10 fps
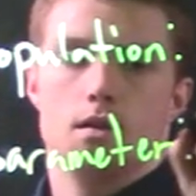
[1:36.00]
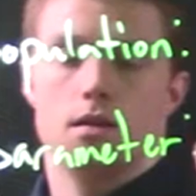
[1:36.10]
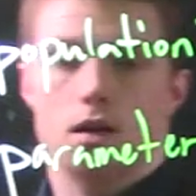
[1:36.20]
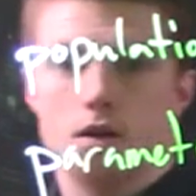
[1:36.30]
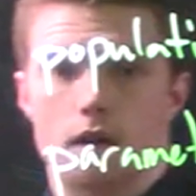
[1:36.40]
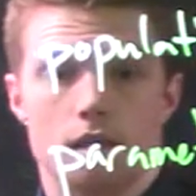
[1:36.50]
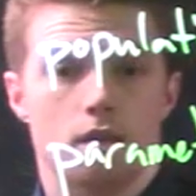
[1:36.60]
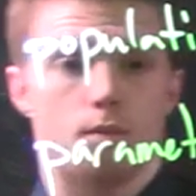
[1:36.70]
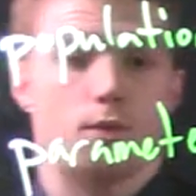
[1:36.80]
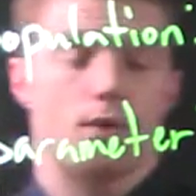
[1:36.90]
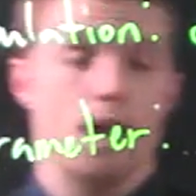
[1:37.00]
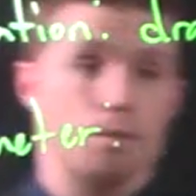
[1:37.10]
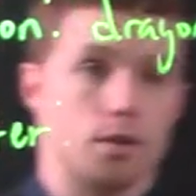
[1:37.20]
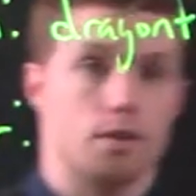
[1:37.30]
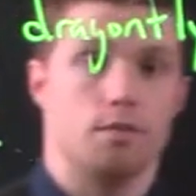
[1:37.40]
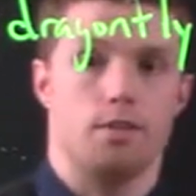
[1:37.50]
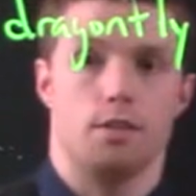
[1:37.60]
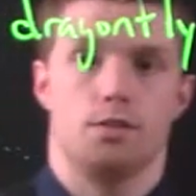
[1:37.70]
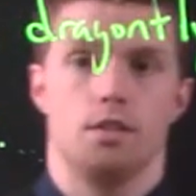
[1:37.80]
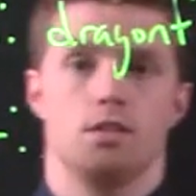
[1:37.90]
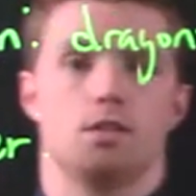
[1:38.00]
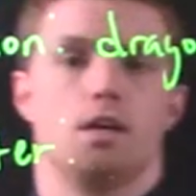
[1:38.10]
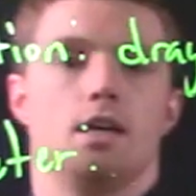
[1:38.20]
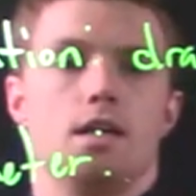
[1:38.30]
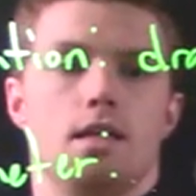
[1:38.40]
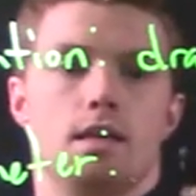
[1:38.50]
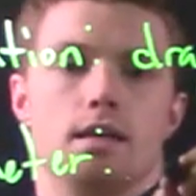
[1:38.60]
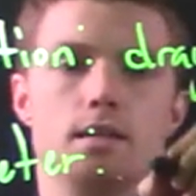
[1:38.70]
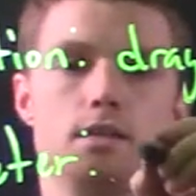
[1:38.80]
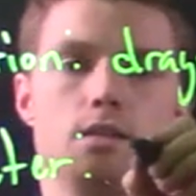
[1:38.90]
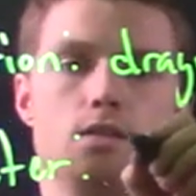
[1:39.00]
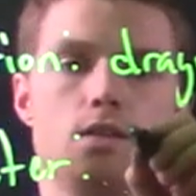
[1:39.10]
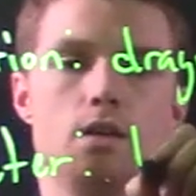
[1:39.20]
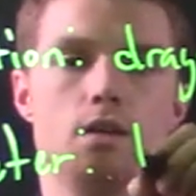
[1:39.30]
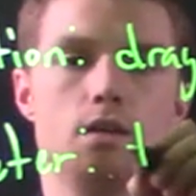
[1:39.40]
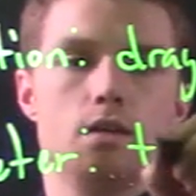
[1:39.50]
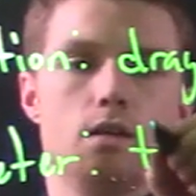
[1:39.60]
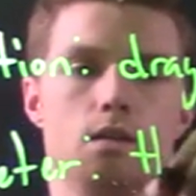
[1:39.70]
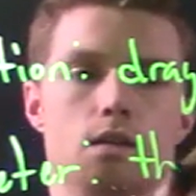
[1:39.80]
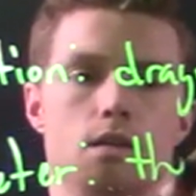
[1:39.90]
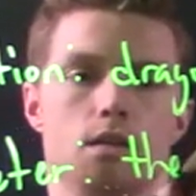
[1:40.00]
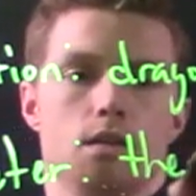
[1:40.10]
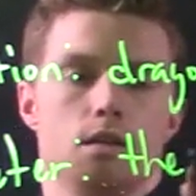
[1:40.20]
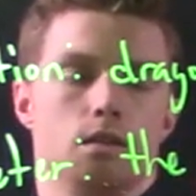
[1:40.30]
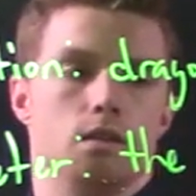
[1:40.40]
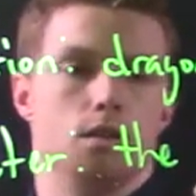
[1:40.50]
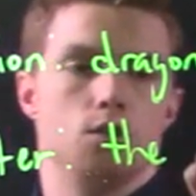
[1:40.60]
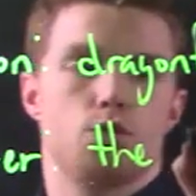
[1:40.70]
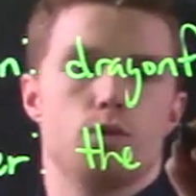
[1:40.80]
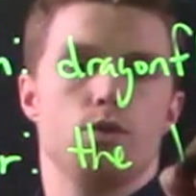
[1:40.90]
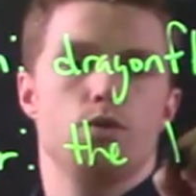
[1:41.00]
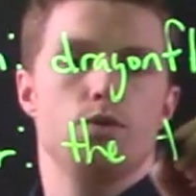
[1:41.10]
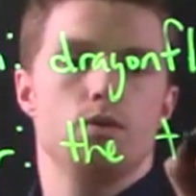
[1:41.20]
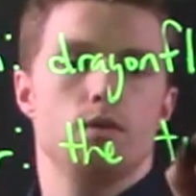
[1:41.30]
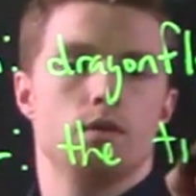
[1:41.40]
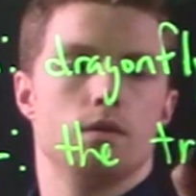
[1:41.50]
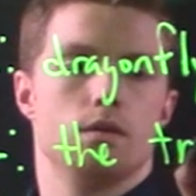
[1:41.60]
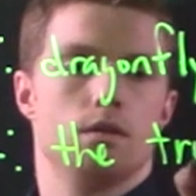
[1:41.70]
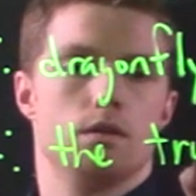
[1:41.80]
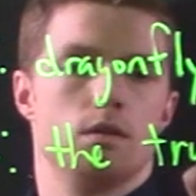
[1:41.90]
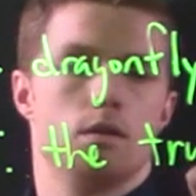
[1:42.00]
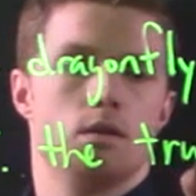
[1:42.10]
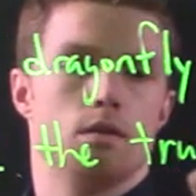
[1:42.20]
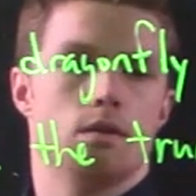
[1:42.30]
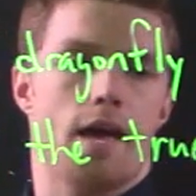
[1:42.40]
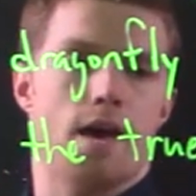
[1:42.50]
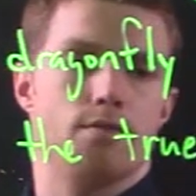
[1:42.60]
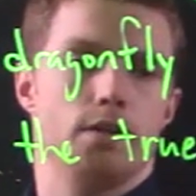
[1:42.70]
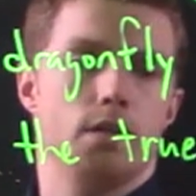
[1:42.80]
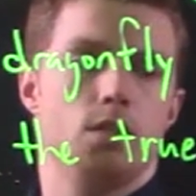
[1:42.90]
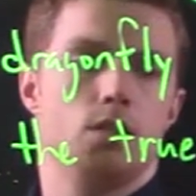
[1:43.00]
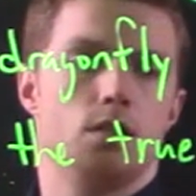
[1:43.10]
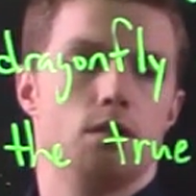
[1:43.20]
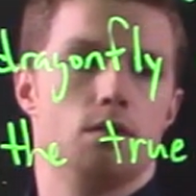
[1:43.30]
Okay, the parameter of interest is the true average